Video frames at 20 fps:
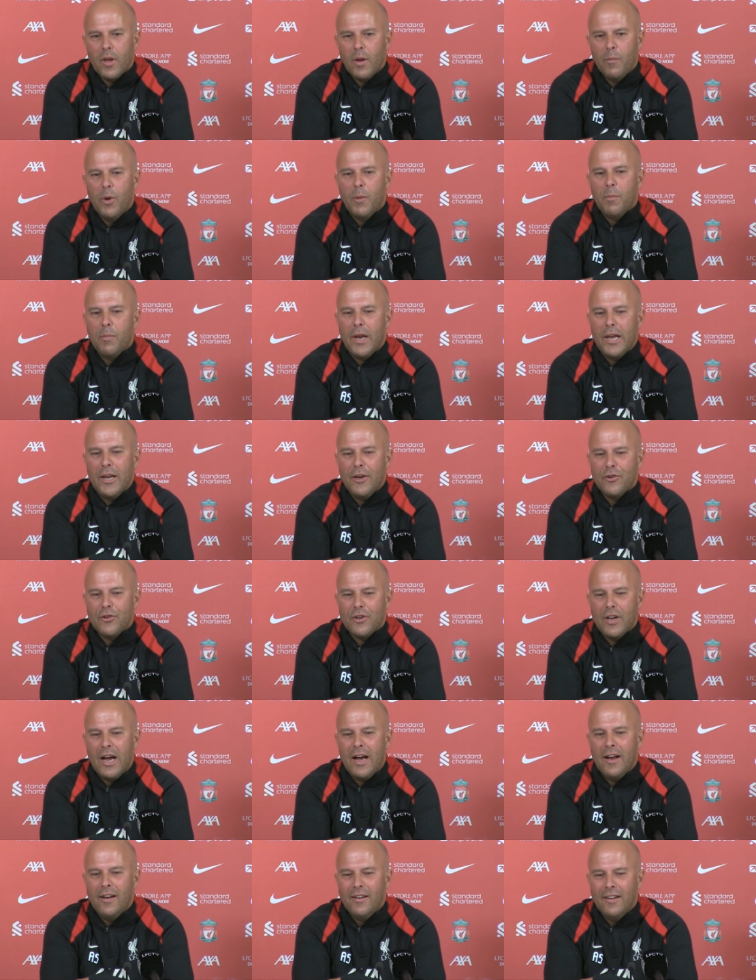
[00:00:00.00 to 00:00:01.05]
but playing
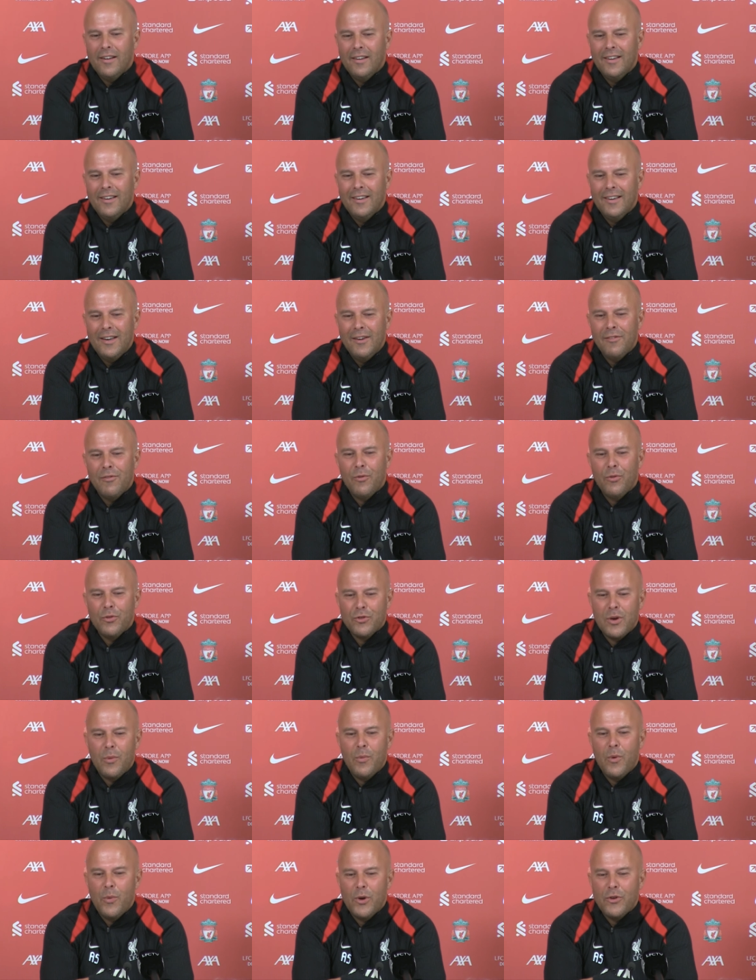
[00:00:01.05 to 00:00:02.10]
style, uh, if
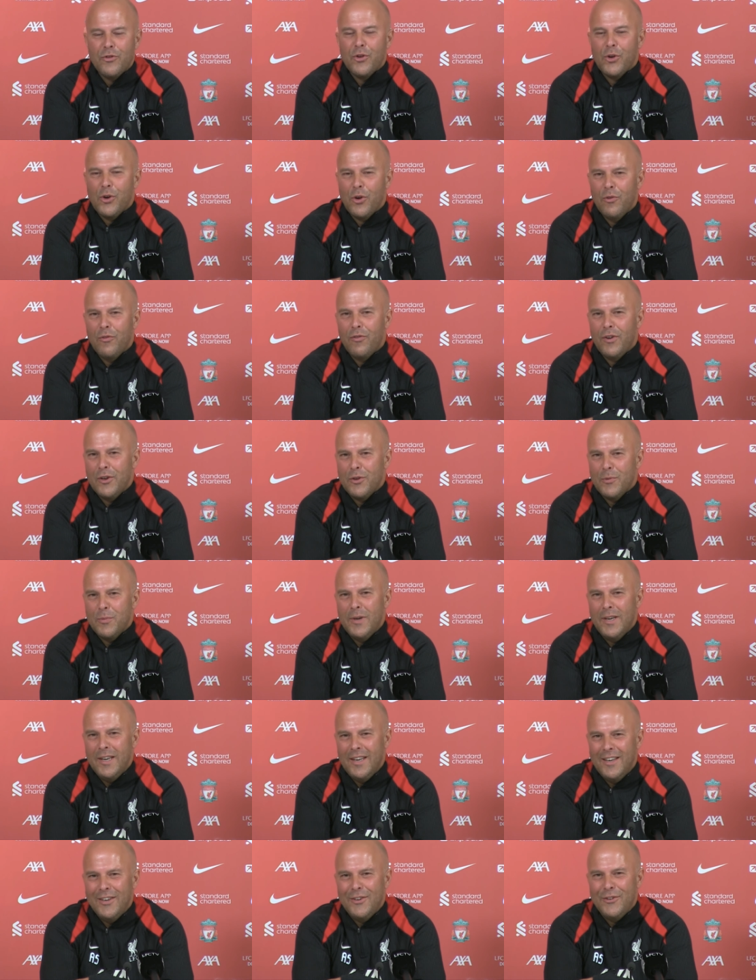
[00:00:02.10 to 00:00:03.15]
someone wants to convince
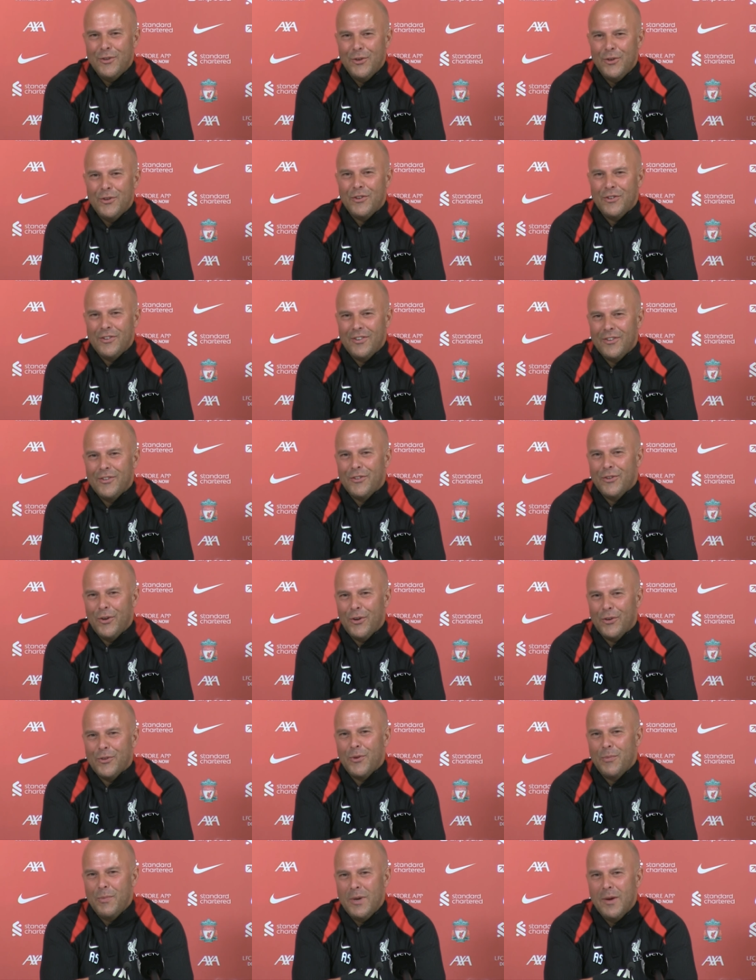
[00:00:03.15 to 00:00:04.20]
me, he should
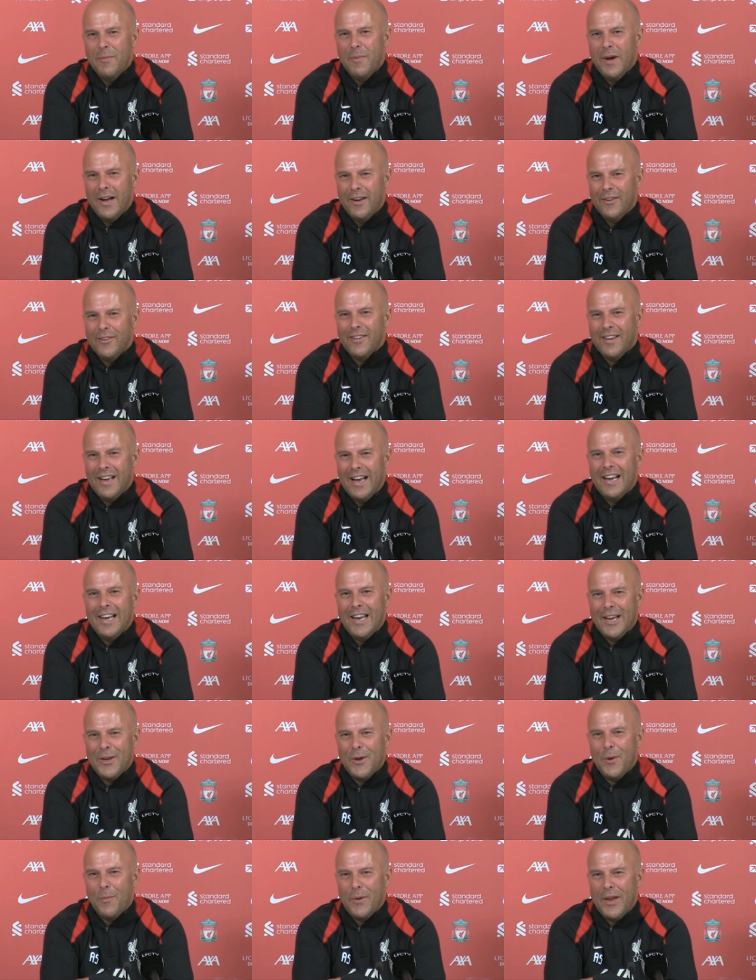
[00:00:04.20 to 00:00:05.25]
talk to me about I
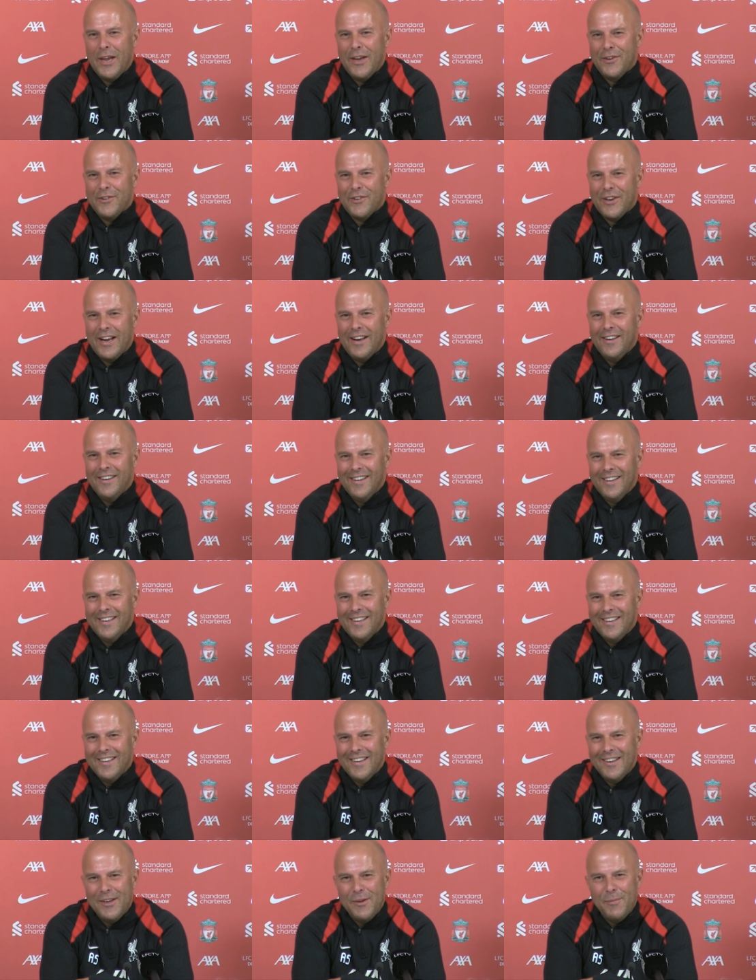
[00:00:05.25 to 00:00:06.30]
like your playing style
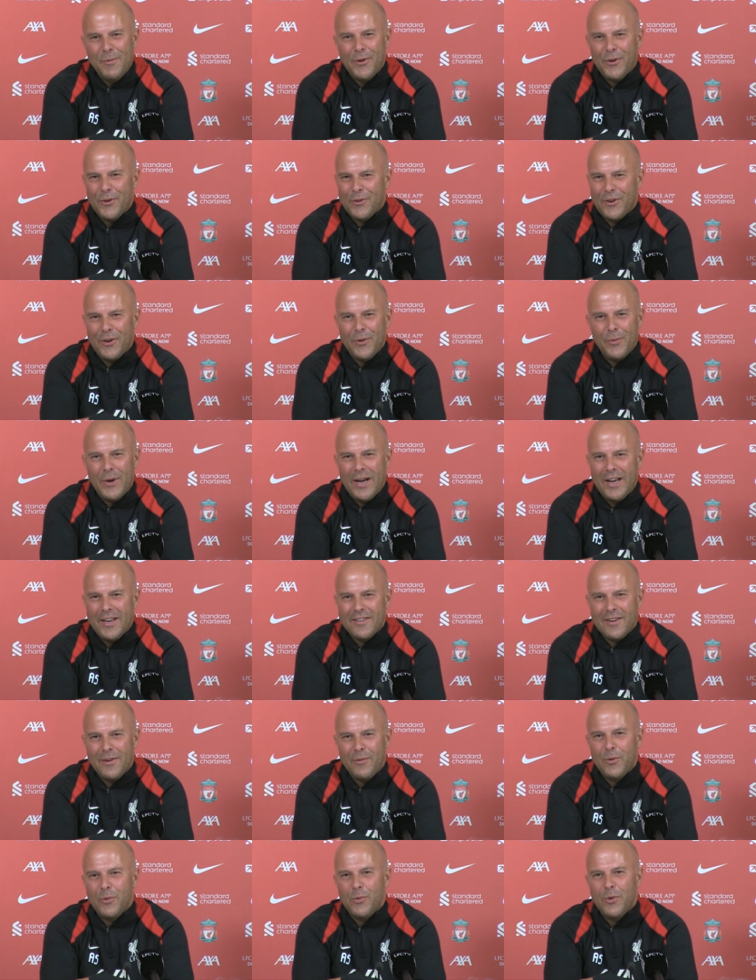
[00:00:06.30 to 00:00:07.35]
because otherwise
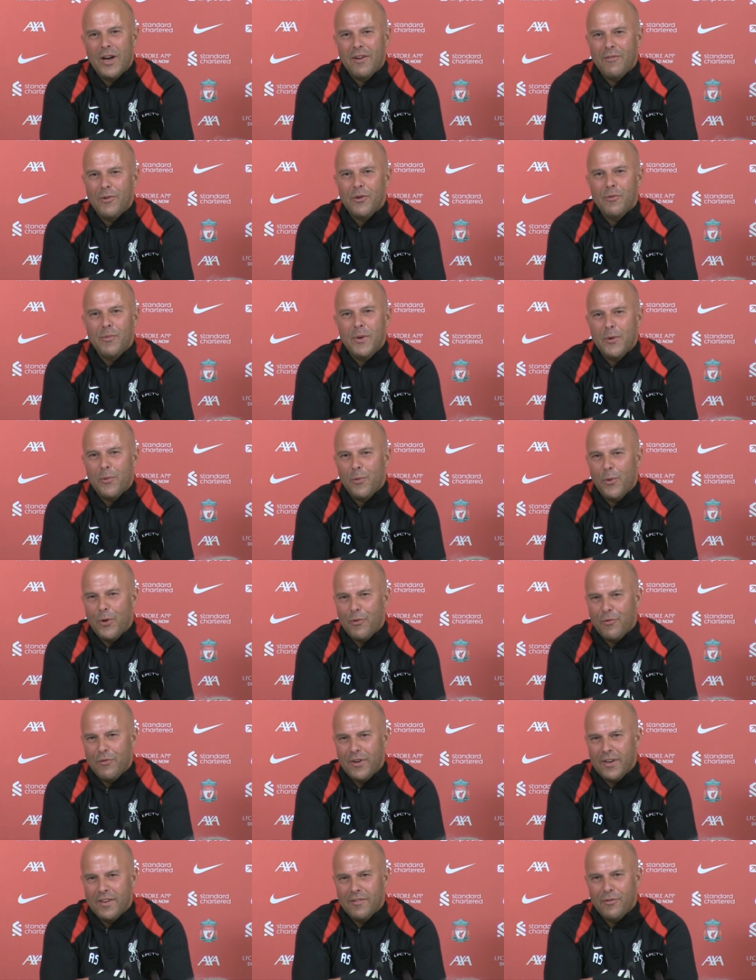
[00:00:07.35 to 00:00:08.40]
I would I would have been a wrong
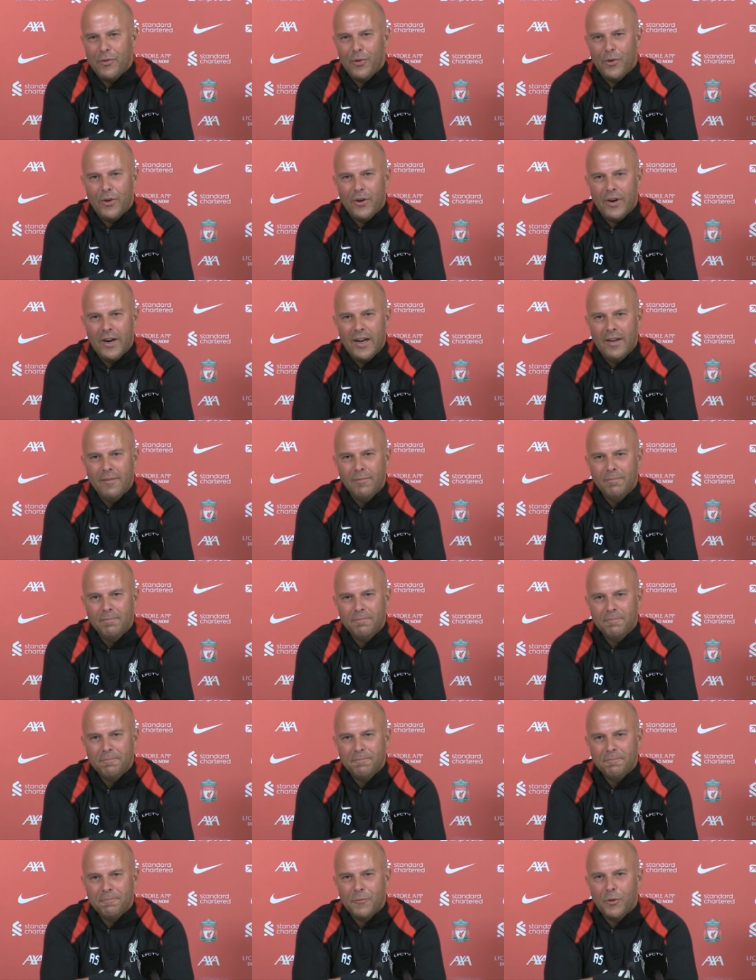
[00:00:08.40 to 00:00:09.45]
fit for um,
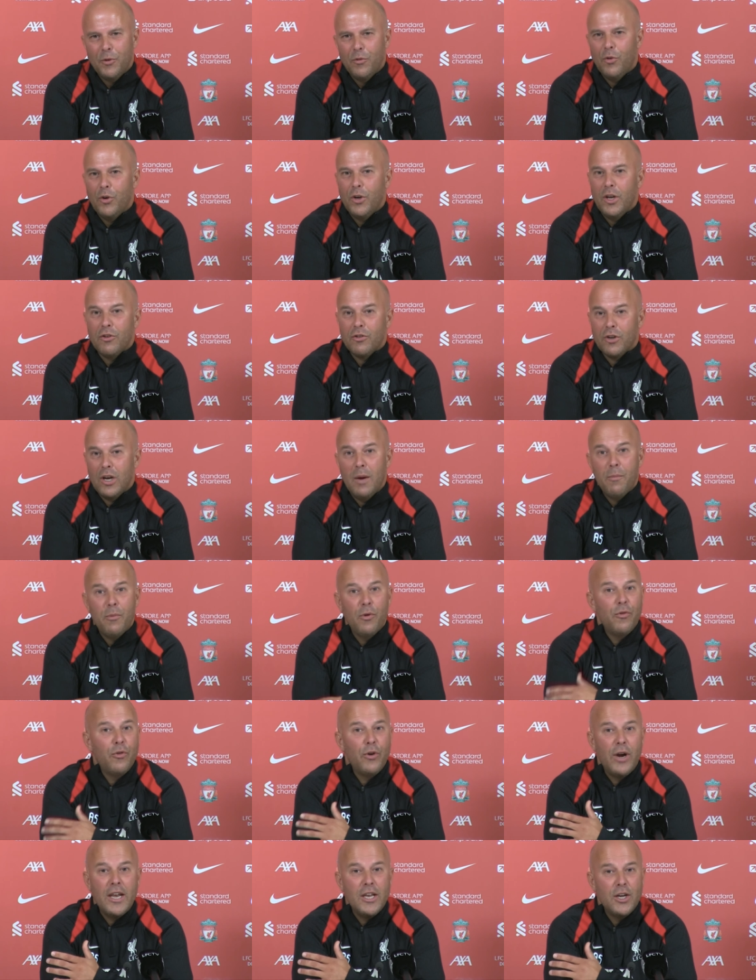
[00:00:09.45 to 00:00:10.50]
for this club or
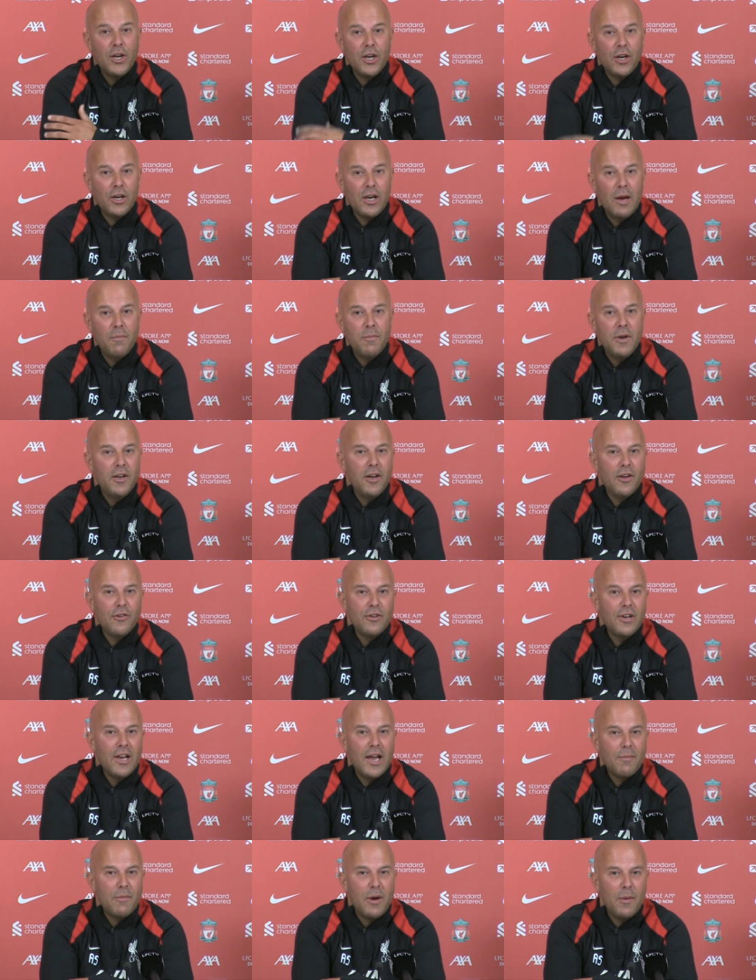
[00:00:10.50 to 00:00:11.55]
for any other club that doesn't
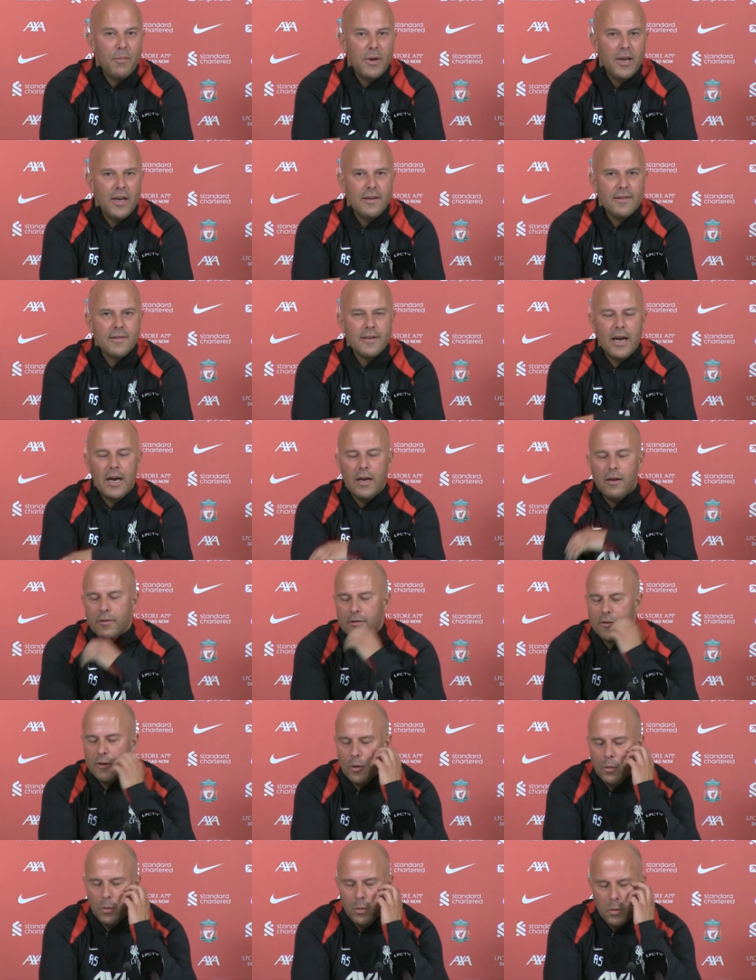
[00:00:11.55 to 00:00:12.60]
like my playing style.
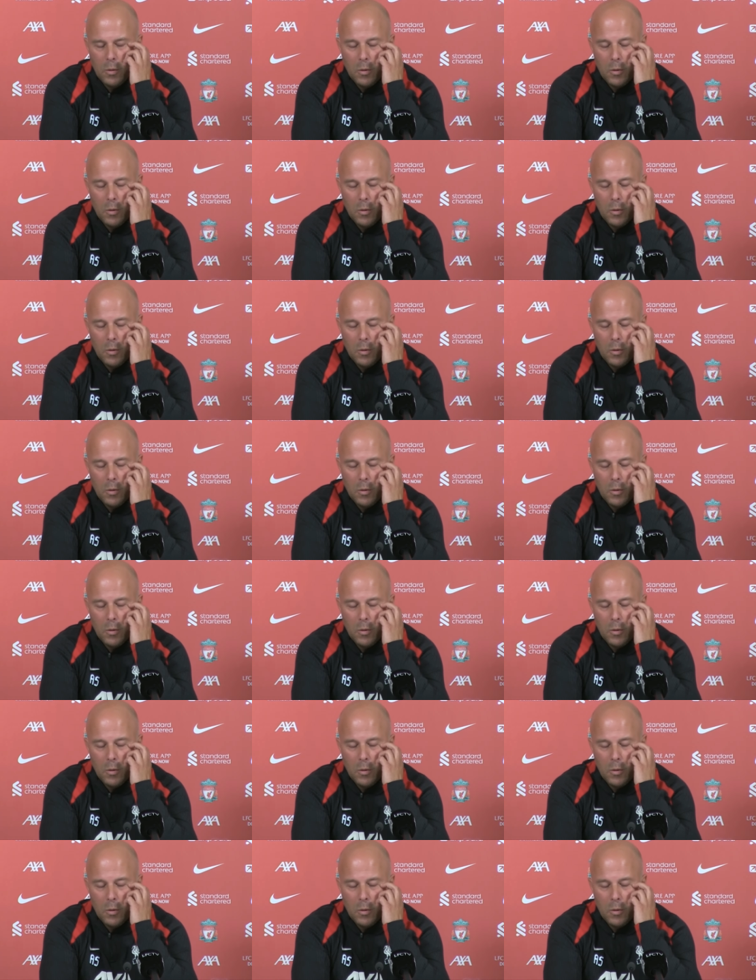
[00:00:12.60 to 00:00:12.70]
So